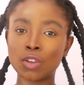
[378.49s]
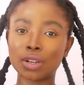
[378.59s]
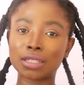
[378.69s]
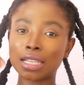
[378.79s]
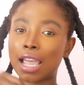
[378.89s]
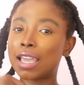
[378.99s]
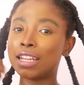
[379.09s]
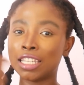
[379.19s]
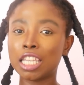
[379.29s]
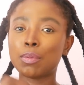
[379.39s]
on the side
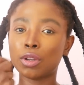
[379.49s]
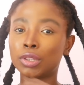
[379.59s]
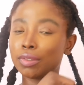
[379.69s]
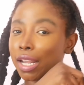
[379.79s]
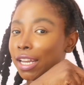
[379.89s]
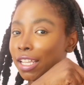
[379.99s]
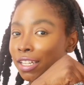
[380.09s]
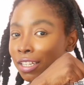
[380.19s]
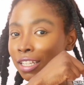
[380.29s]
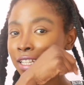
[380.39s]
and keep on
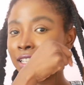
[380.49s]
threading.